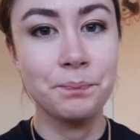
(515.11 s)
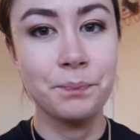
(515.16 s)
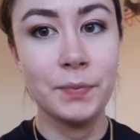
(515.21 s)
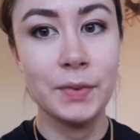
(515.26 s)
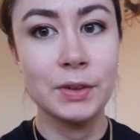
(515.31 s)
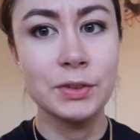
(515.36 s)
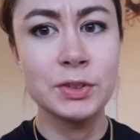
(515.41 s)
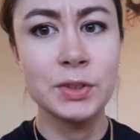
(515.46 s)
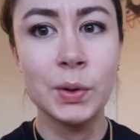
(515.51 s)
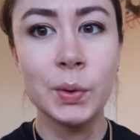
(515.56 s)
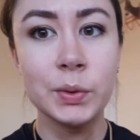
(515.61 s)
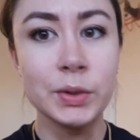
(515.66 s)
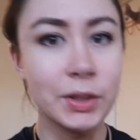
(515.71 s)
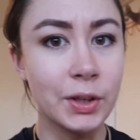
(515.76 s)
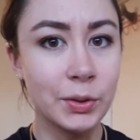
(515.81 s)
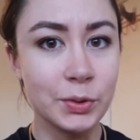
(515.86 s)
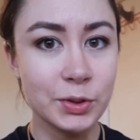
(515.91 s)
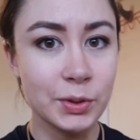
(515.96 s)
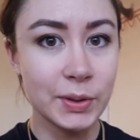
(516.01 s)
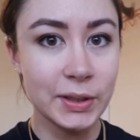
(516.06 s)
So,
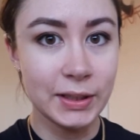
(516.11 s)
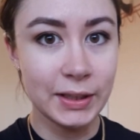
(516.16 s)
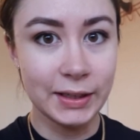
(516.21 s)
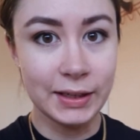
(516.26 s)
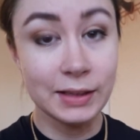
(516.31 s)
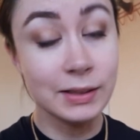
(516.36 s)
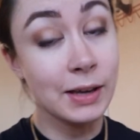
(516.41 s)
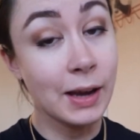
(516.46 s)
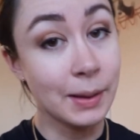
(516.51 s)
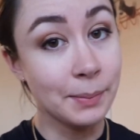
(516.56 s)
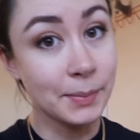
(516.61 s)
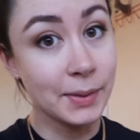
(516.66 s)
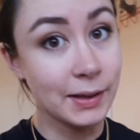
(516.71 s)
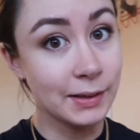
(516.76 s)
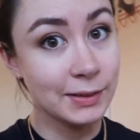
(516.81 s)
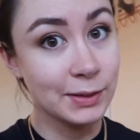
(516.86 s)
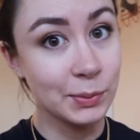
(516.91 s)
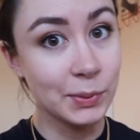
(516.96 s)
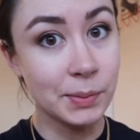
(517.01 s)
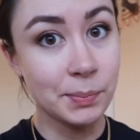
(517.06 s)
doing like a 10-minute
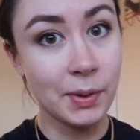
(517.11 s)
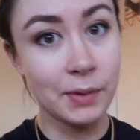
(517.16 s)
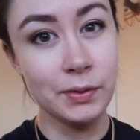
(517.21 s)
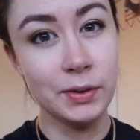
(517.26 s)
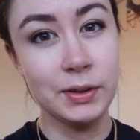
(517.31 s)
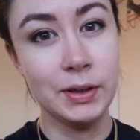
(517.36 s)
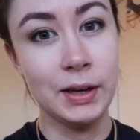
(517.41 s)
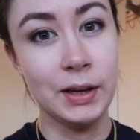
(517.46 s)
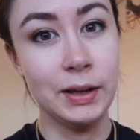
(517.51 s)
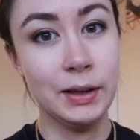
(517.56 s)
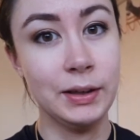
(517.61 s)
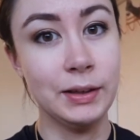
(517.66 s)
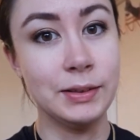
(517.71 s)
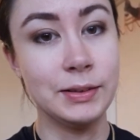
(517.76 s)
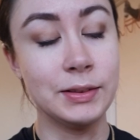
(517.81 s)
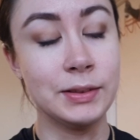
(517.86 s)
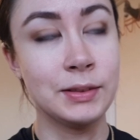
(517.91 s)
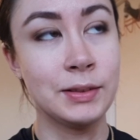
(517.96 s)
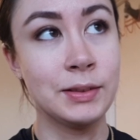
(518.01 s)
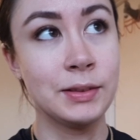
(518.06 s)
sweep every day
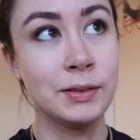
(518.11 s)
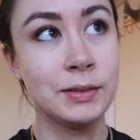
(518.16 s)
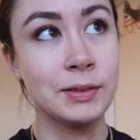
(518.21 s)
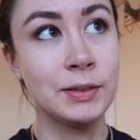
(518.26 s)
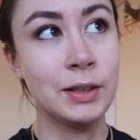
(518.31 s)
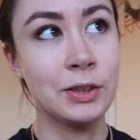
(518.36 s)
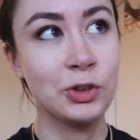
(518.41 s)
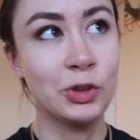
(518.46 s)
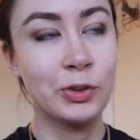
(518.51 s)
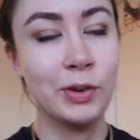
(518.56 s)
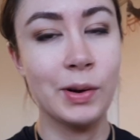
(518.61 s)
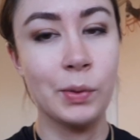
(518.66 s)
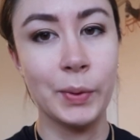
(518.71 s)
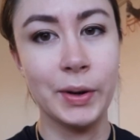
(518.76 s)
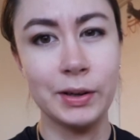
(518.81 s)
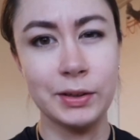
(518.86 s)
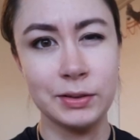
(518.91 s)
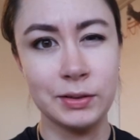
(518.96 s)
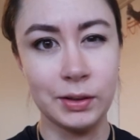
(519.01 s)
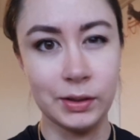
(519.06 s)
is such a great way
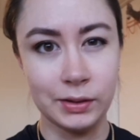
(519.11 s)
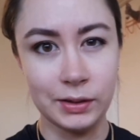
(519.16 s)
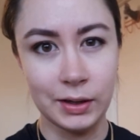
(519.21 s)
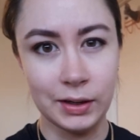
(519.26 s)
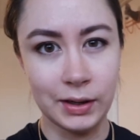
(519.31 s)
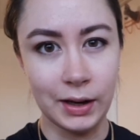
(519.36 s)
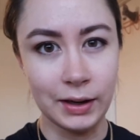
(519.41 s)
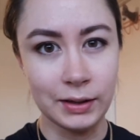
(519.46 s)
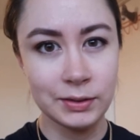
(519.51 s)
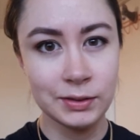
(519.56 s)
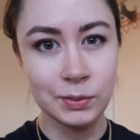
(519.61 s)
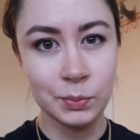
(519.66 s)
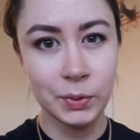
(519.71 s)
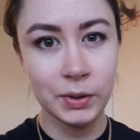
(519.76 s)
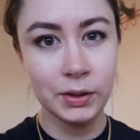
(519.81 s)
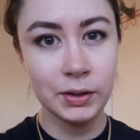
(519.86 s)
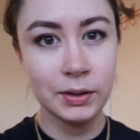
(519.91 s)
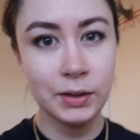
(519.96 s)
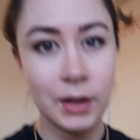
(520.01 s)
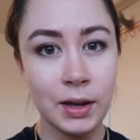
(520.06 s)
to start the next
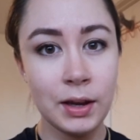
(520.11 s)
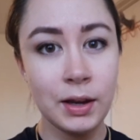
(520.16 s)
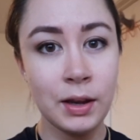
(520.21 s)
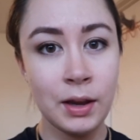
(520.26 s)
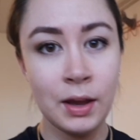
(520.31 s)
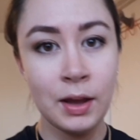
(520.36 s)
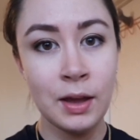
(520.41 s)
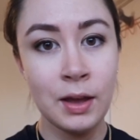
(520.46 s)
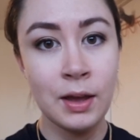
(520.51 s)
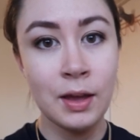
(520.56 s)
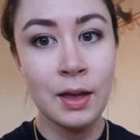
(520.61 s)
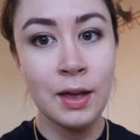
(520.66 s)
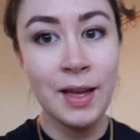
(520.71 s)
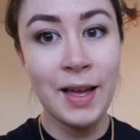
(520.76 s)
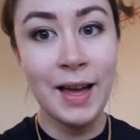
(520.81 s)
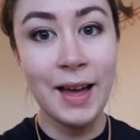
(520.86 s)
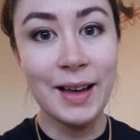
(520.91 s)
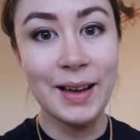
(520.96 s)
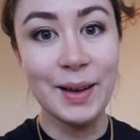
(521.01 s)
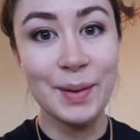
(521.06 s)
work day.
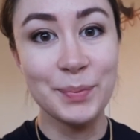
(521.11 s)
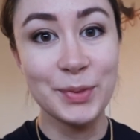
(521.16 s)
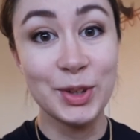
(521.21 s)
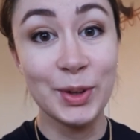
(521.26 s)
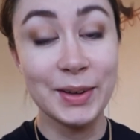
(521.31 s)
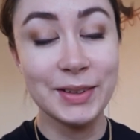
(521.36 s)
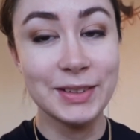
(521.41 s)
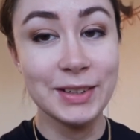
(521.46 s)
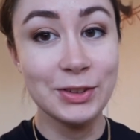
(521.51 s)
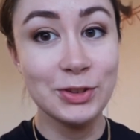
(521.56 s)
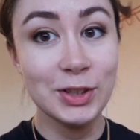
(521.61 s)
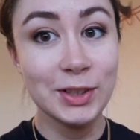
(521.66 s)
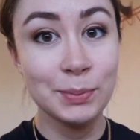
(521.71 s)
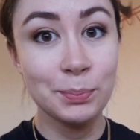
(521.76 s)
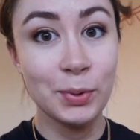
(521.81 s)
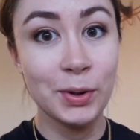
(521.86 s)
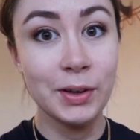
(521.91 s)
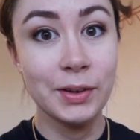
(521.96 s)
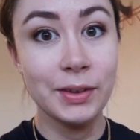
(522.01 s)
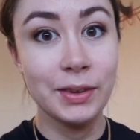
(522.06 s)
So I did just
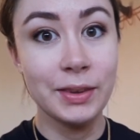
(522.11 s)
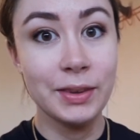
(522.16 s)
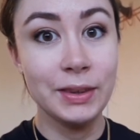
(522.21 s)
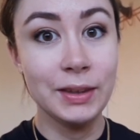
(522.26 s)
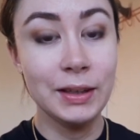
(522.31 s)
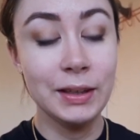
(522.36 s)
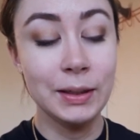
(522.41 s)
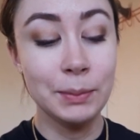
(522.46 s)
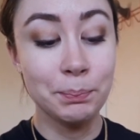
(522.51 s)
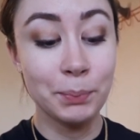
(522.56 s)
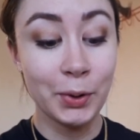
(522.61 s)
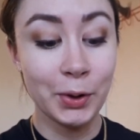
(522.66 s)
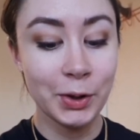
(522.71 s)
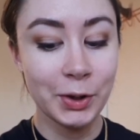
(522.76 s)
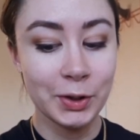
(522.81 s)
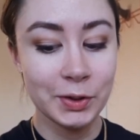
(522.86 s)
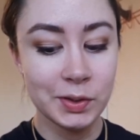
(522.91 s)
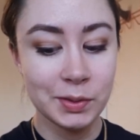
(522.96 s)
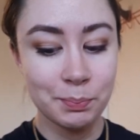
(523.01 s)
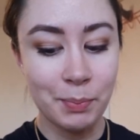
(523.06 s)
put the
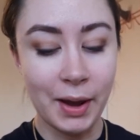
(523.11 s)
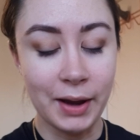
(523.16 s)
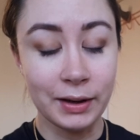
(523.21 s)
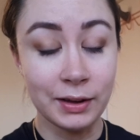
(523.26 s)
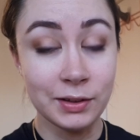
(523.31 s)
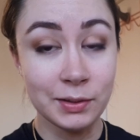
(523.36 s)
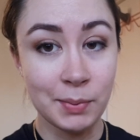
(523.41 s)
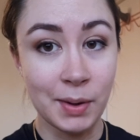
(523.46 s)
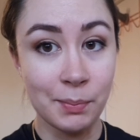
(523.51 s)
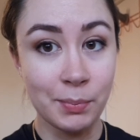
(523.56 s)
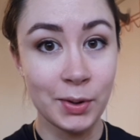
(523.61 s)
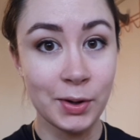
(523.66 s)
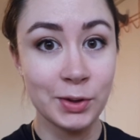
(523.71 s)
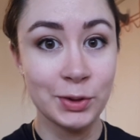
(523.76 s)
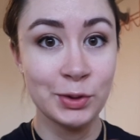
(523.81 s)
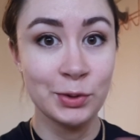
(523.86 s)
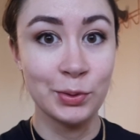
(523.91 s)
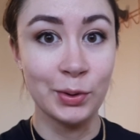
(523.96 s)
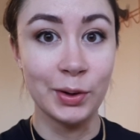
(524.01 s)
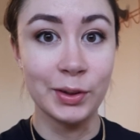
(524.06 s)
purse back into my purse
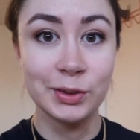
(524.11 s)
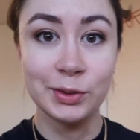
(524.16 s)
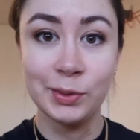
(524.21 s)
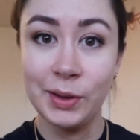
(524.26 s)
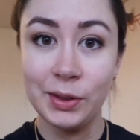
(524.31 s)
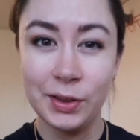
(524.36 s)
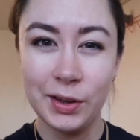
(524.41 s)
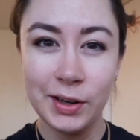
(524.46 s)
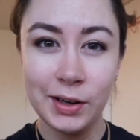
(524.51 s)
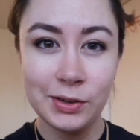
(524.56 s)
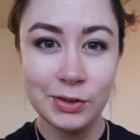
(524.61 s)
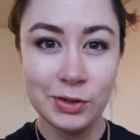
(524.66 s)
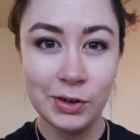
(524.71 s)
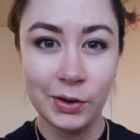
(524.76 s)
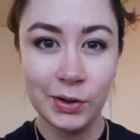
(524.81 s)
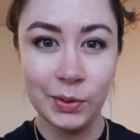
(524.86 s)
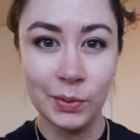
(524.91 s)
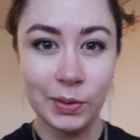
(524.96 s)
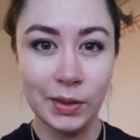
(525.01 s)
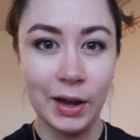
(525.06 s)
drawer, so I thought I'd show
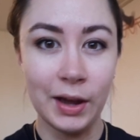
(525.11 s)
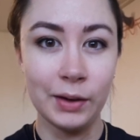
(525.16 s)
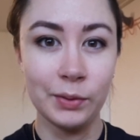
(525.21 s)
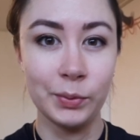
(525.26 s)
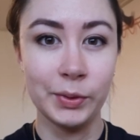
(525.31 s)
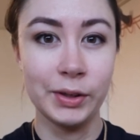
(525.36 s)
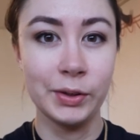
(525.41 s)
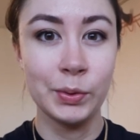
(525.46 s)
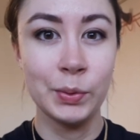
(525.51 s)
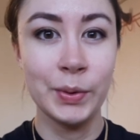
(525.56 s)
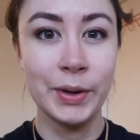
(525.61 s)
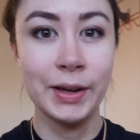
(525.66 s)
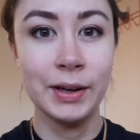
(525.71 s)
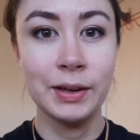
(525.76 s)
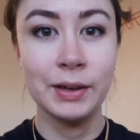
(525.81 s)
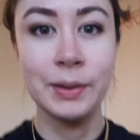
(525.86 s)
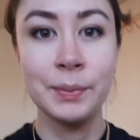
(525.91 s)
you that real quick.